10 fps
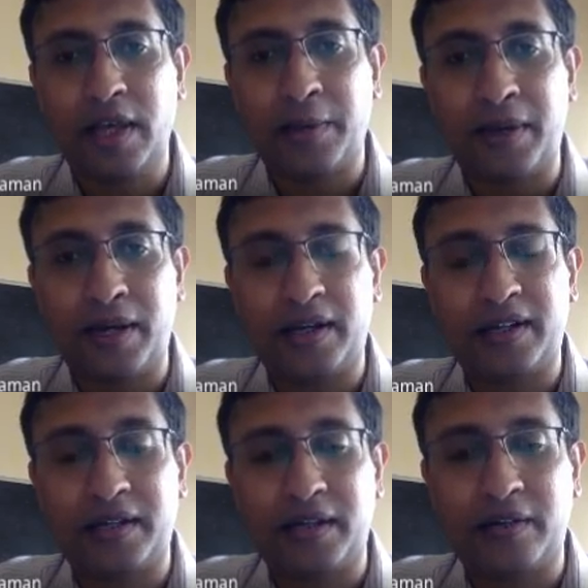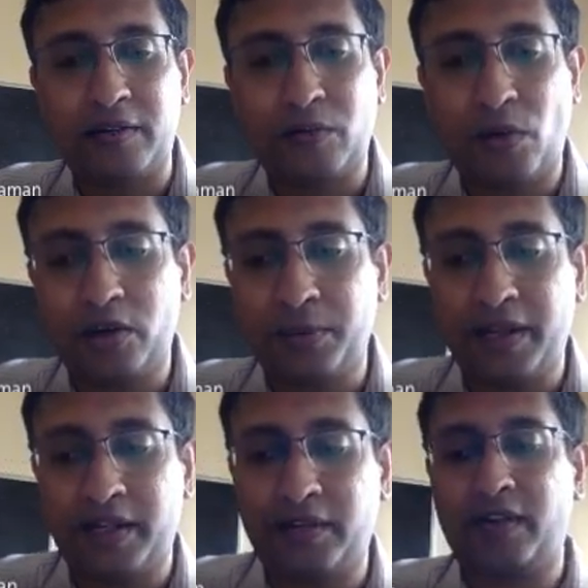But when you want to
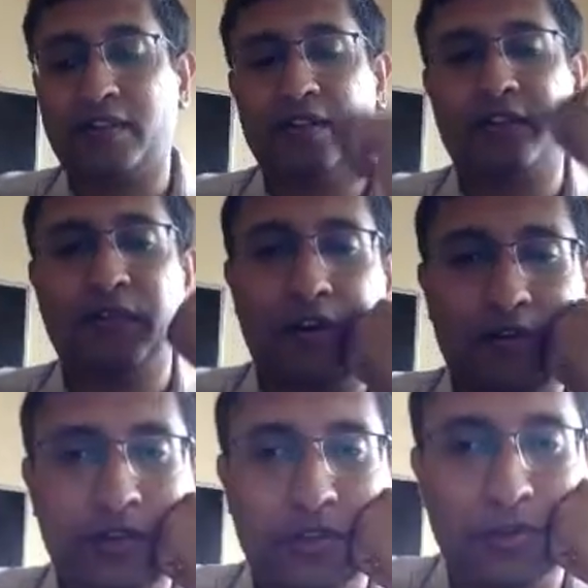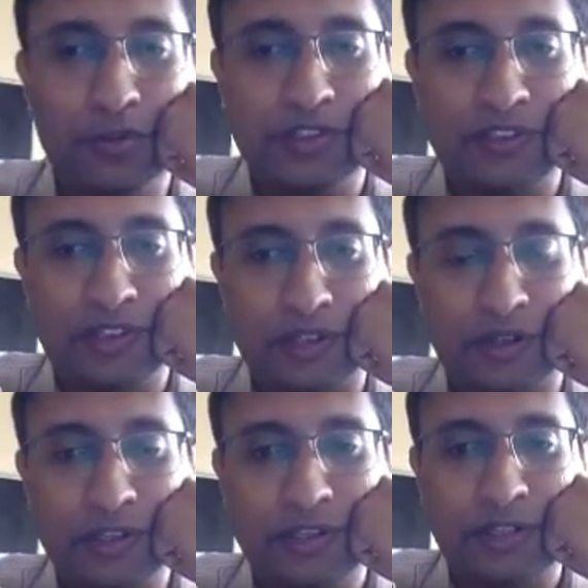make devices, we often use these
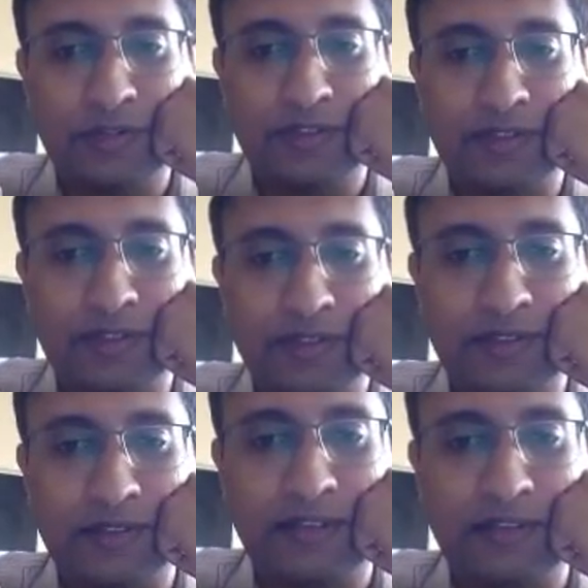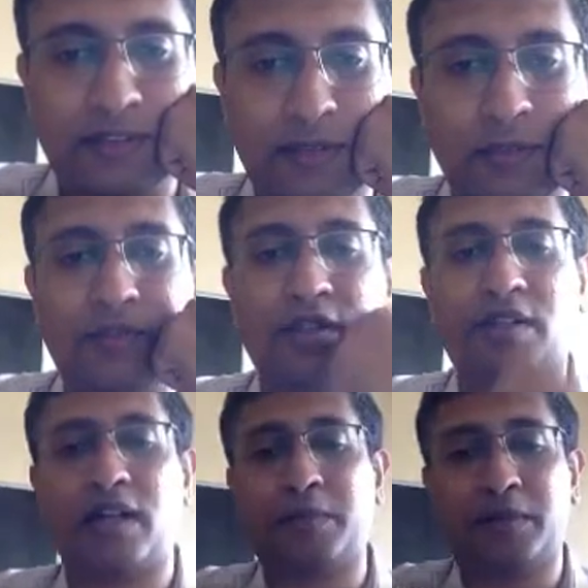ingots and we slice them using a
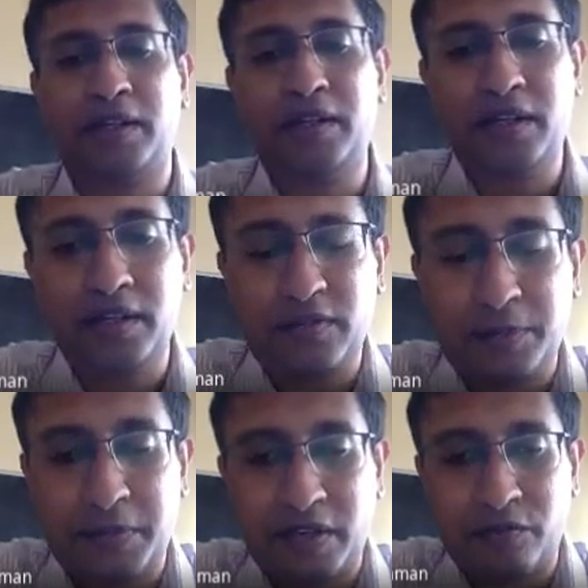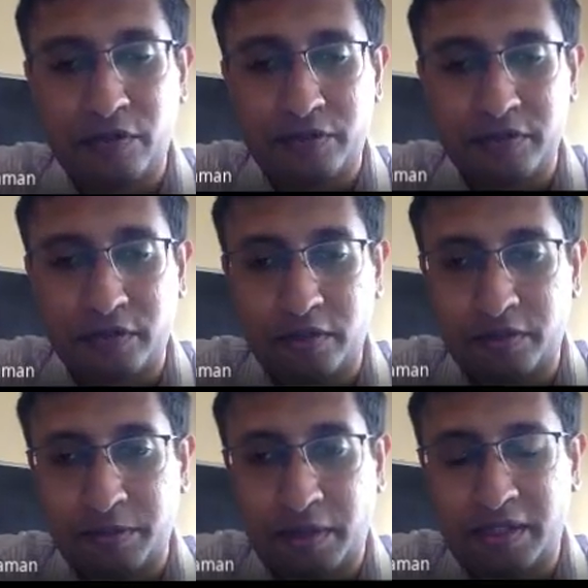diamond blade, and we make wafers out of
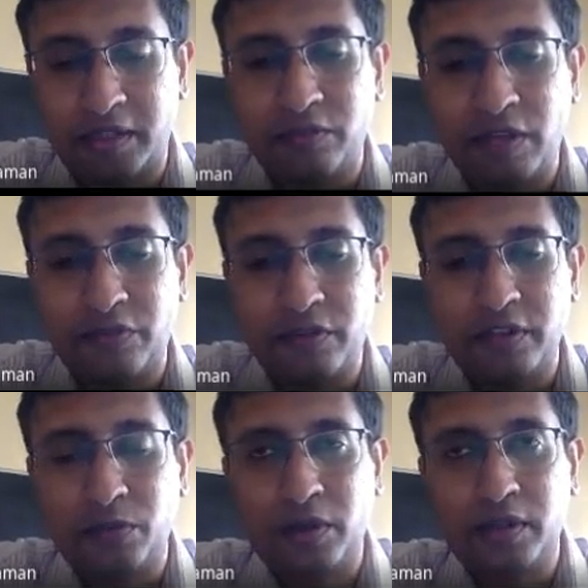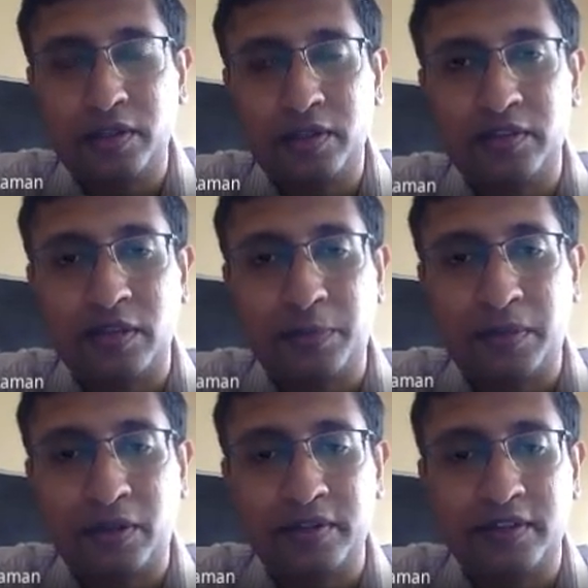them. And this wafer is what is
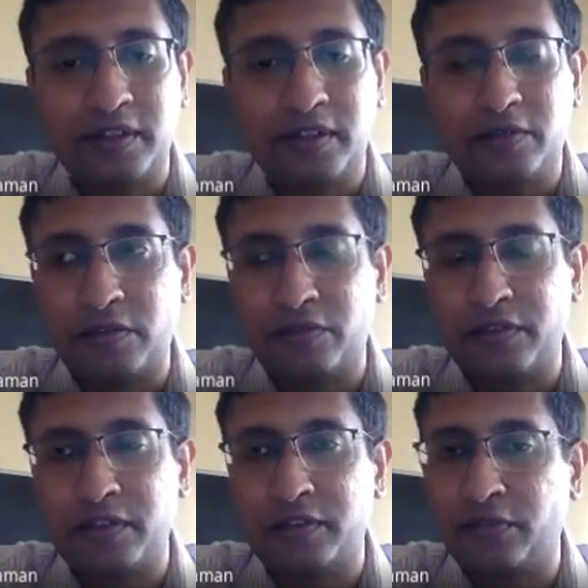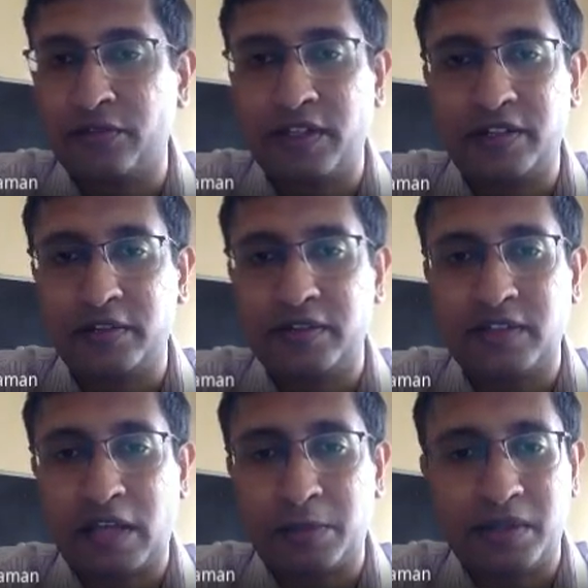typically called silicon wafers of various
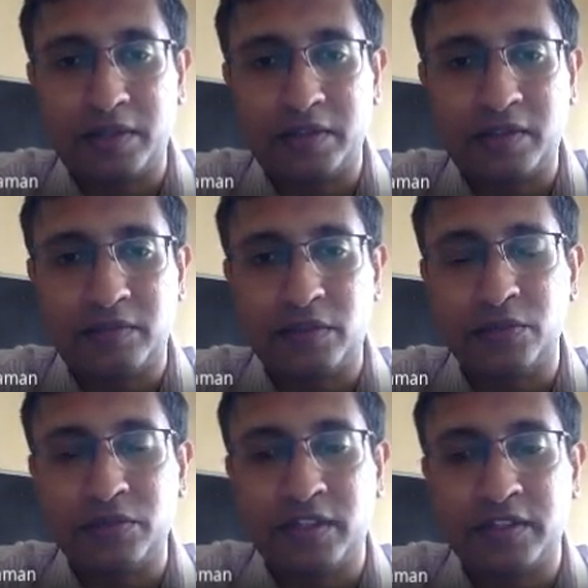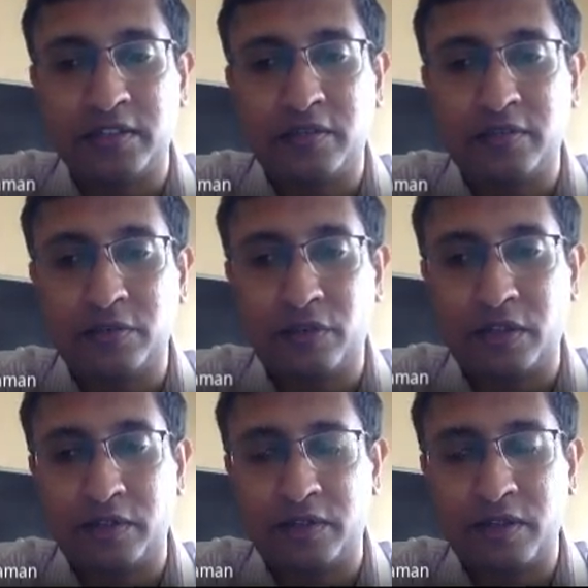diameters that we use extensively for
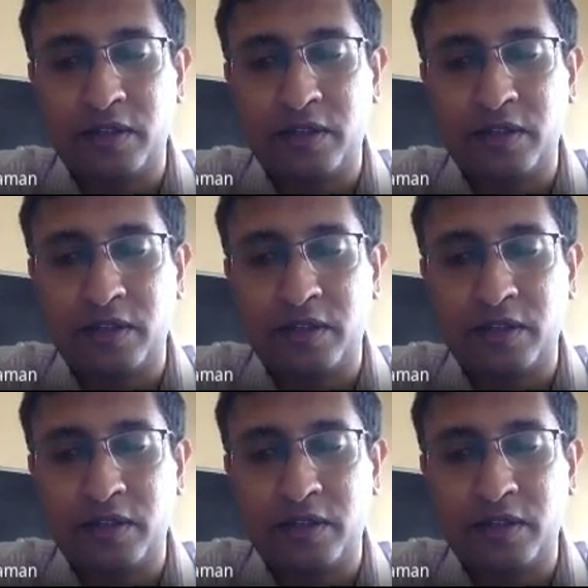our